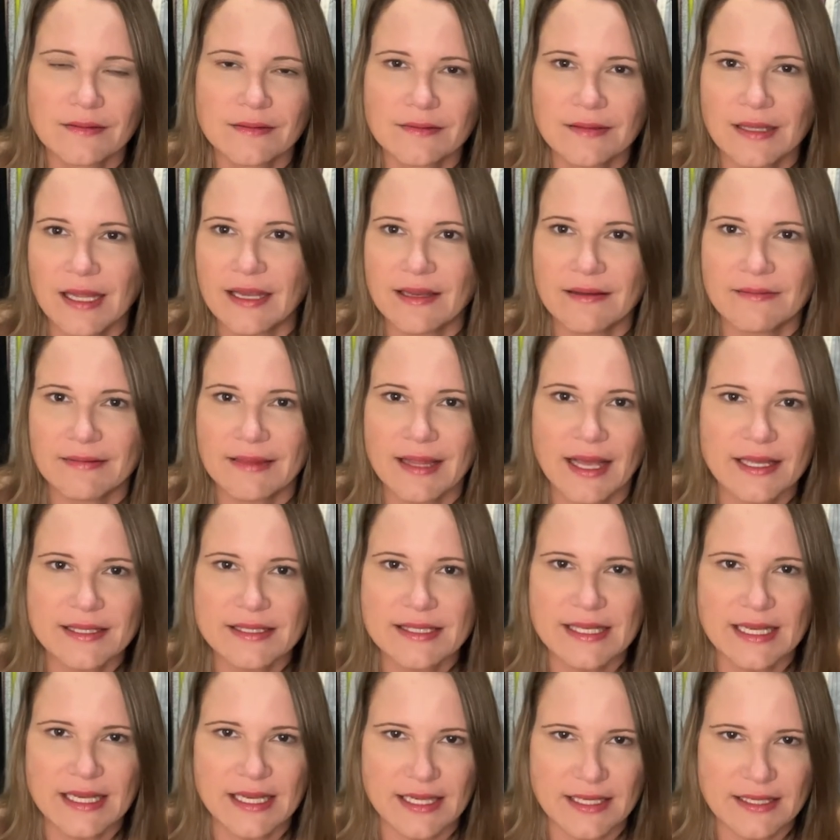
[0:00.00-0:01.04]
Like,
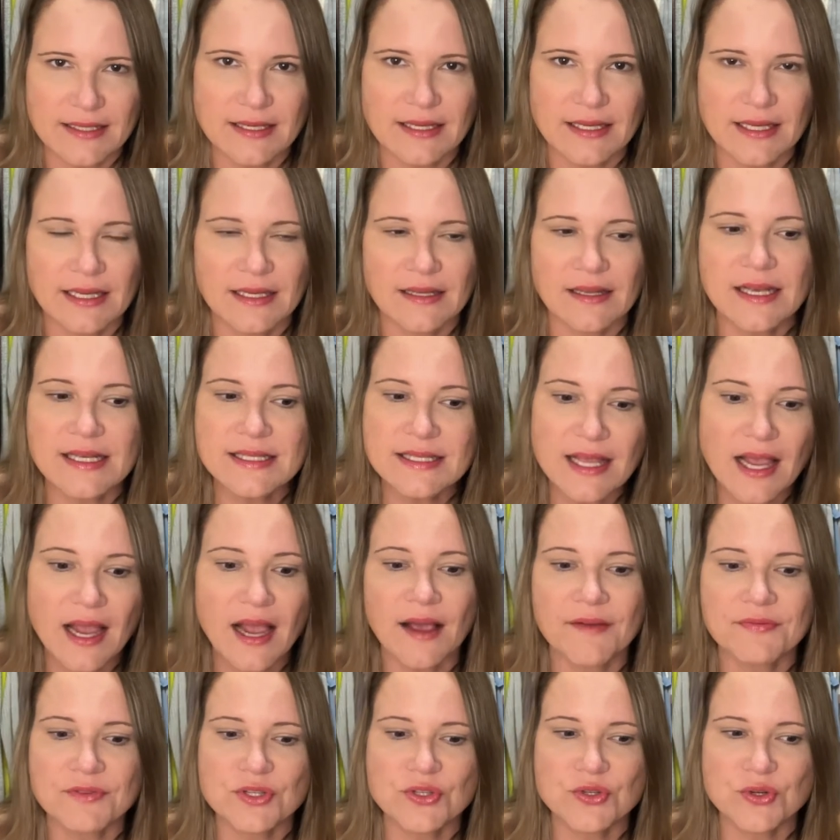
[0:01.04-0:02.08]
that's it. Unless I
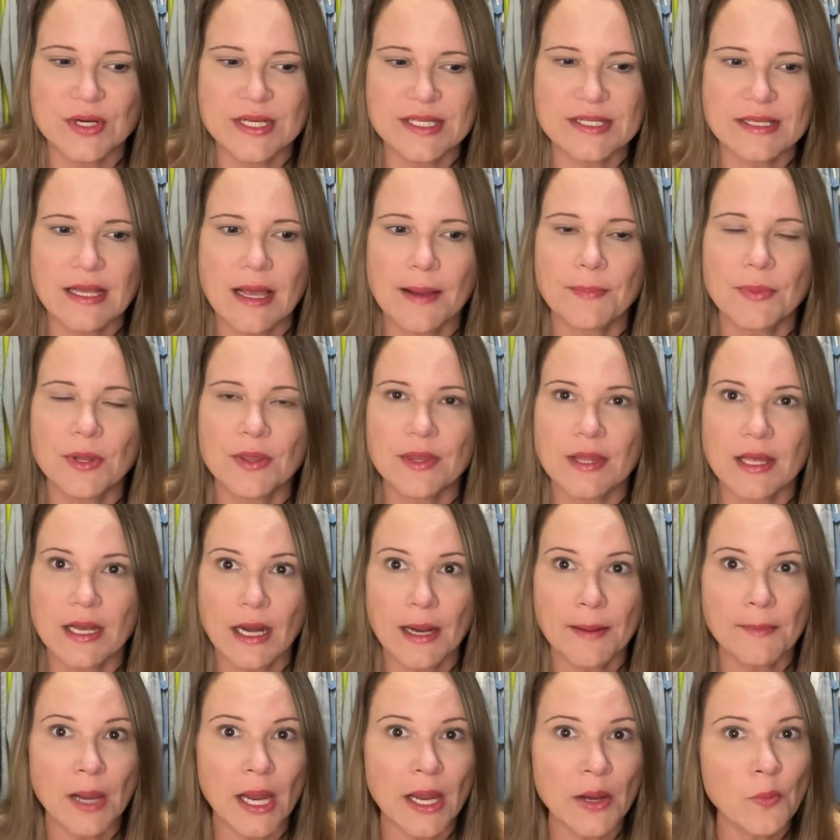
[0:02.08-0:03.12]
have to dress up and then
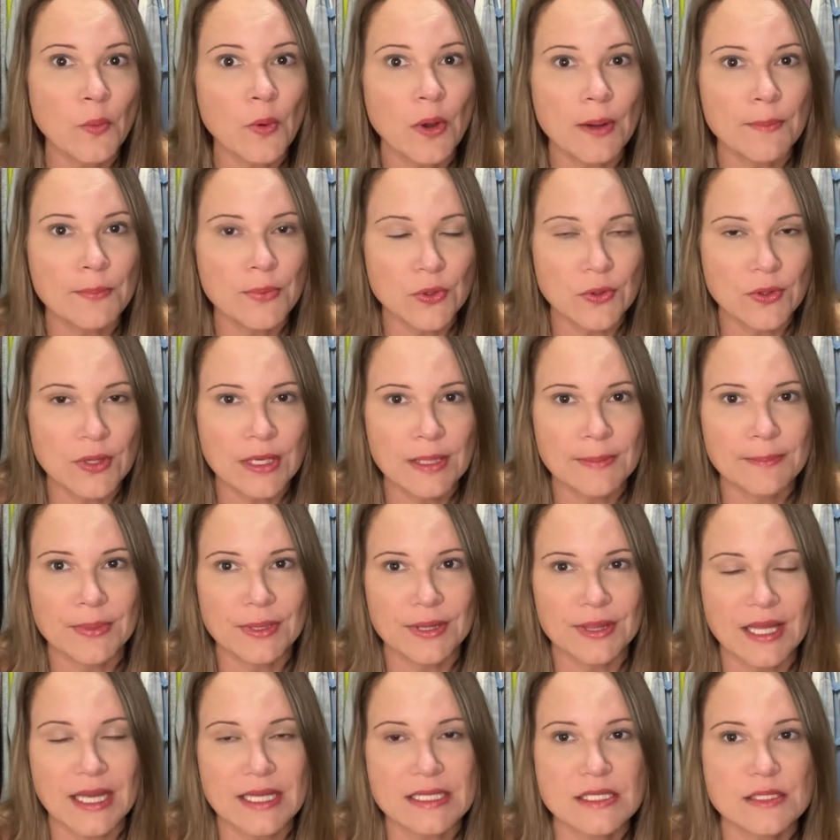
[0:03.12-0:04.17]
I might wear a bootie,
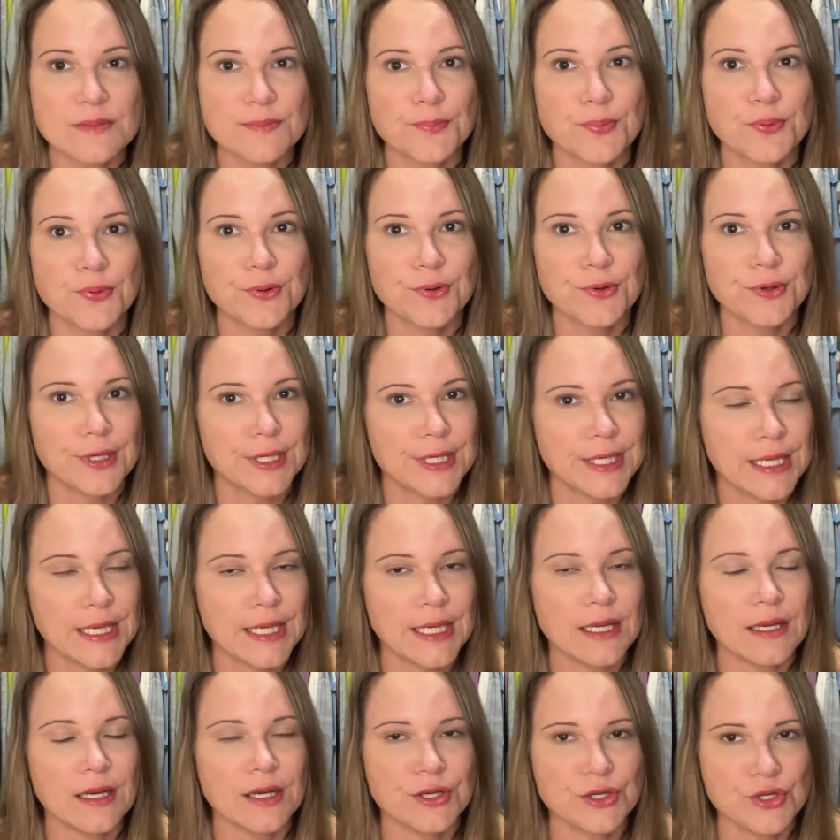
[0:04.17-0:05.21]
but that's
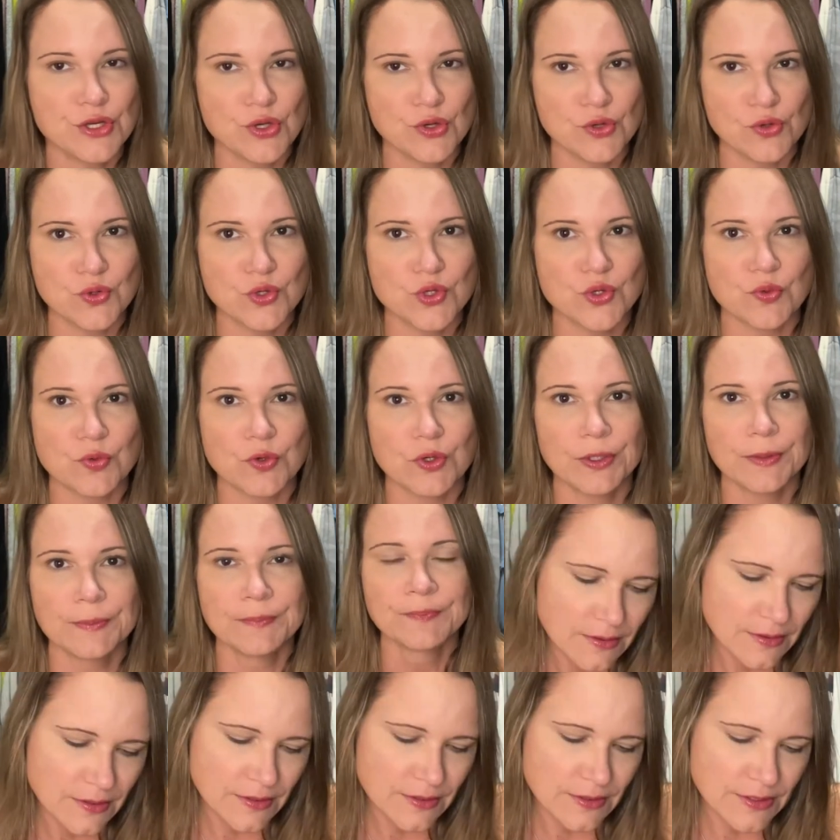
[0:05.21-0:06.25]
pretty unusual.
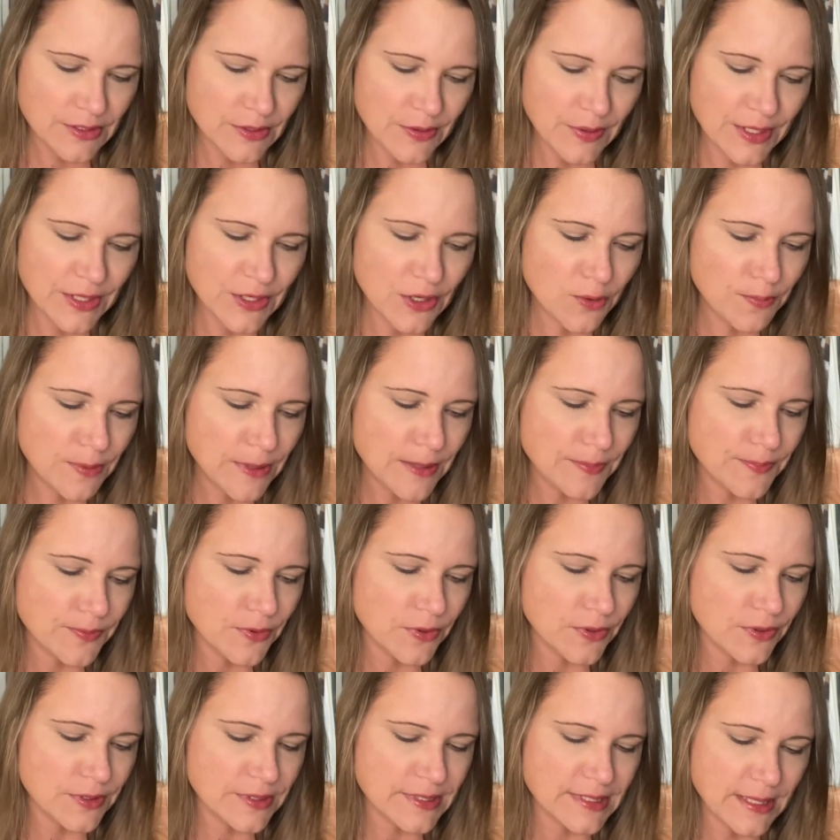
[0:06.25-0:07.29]
So I know
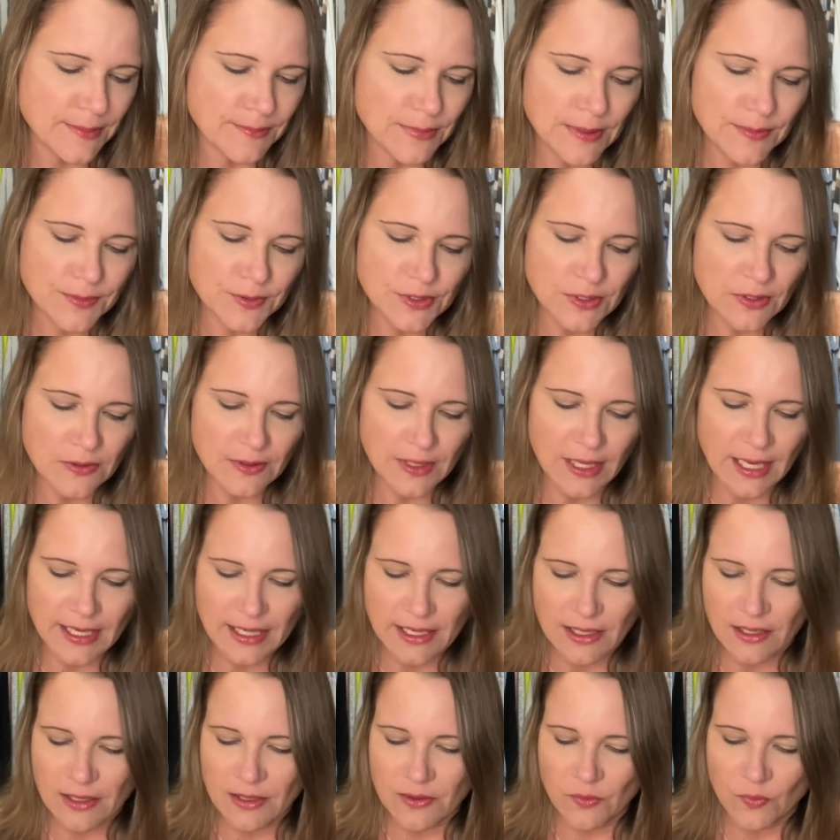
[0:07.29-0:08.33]
people, some people don't like
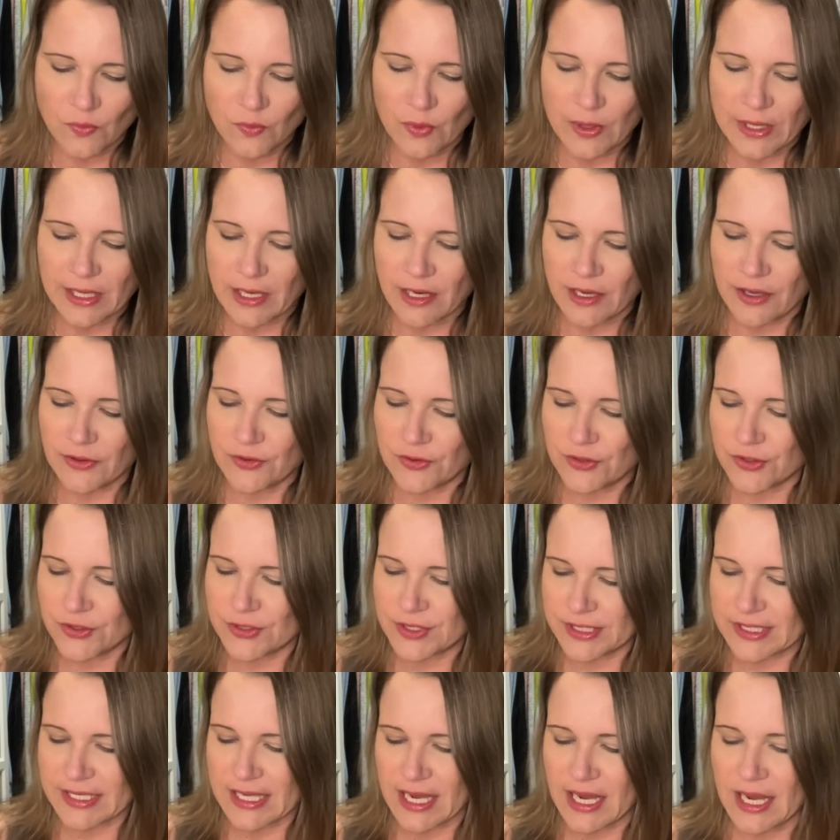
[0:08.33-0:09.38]
it when others
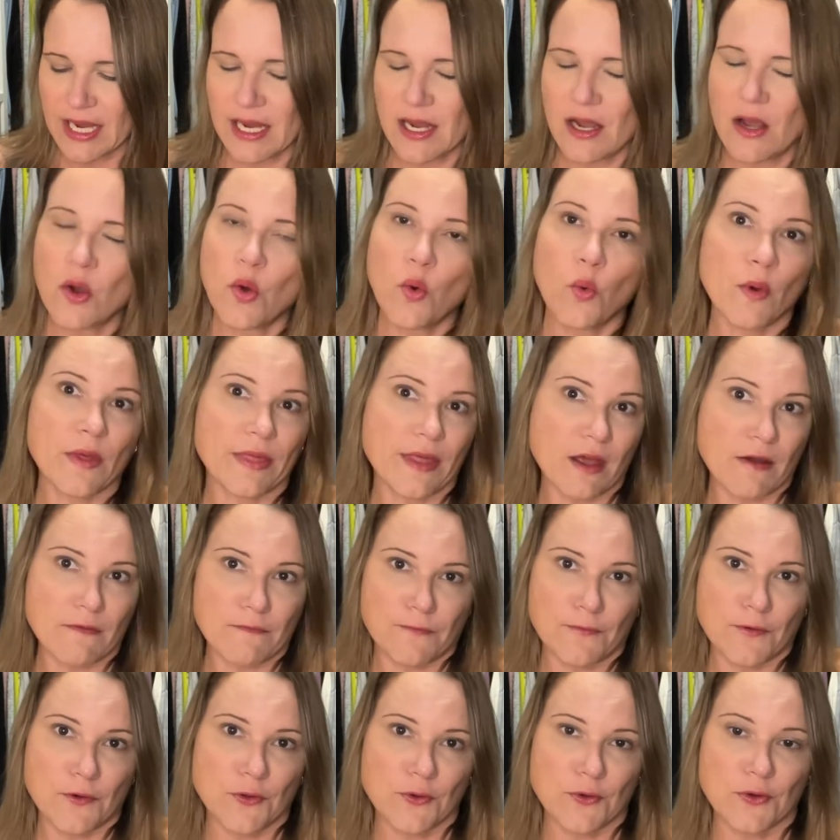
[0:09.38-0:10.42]
say without
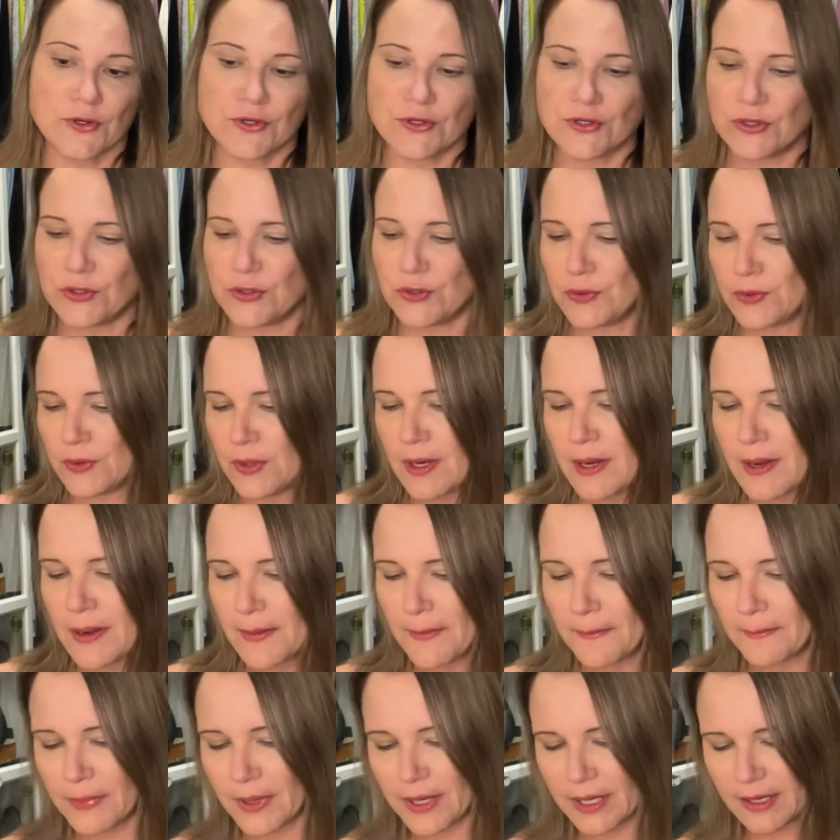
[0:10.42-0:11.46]
further ado,
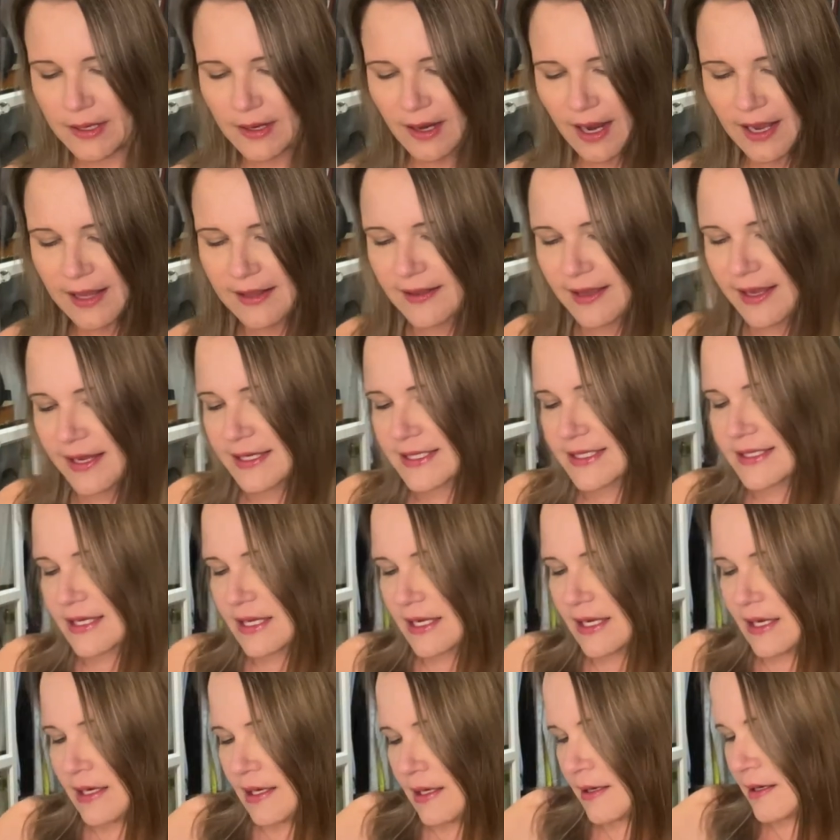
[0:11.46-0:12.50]
but I like
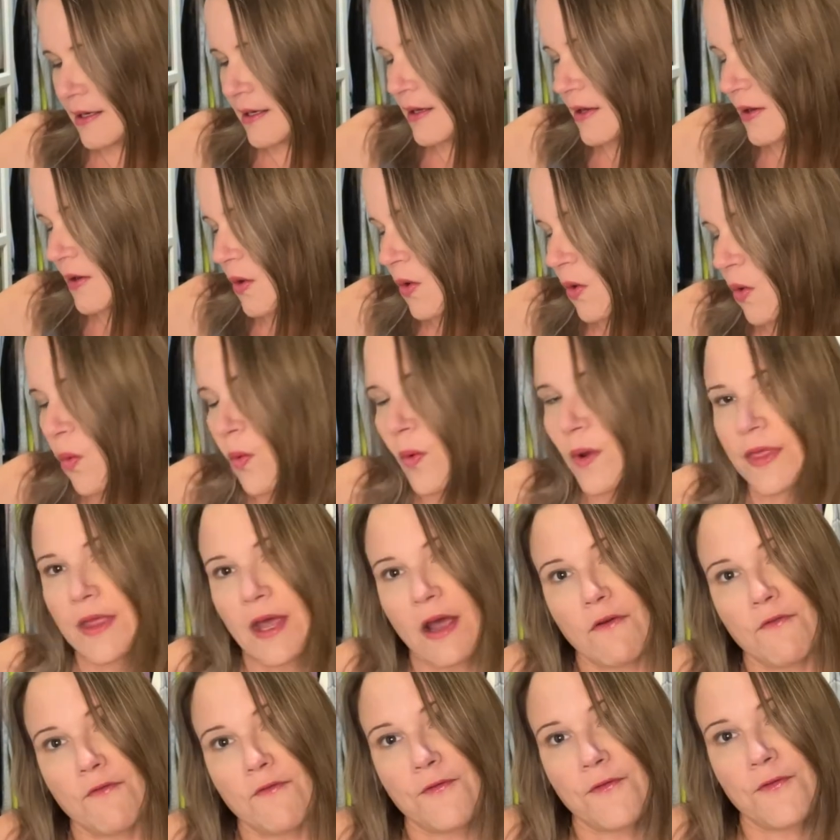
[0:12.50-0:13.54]
saying
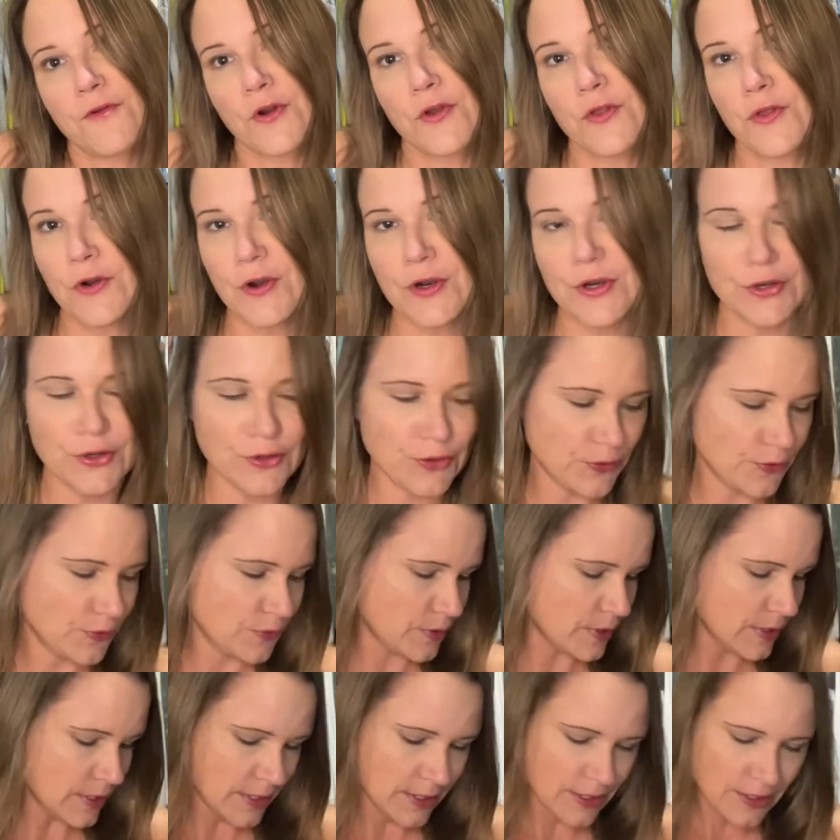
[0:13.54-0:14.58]
without further ado.